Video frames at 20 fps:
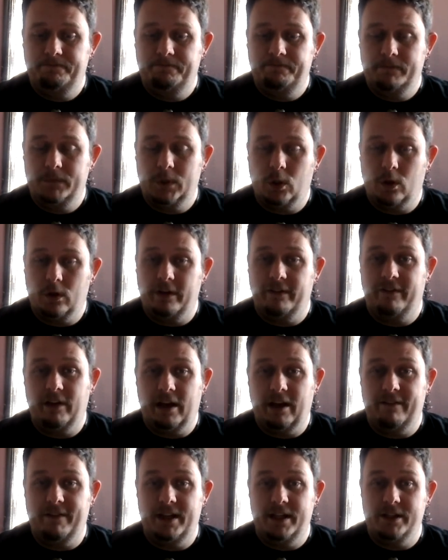or if you
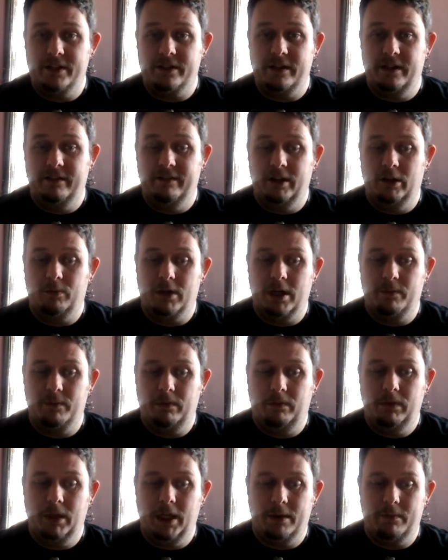have a history of low
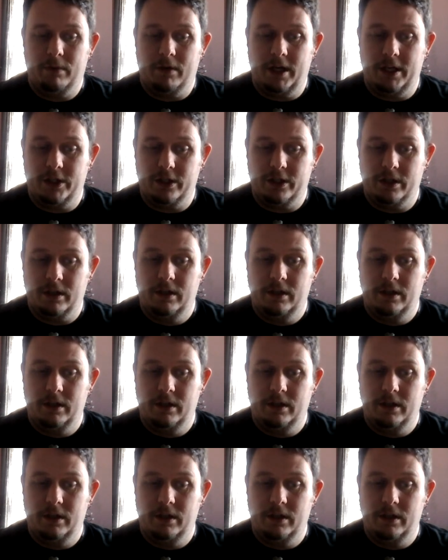blood pressure.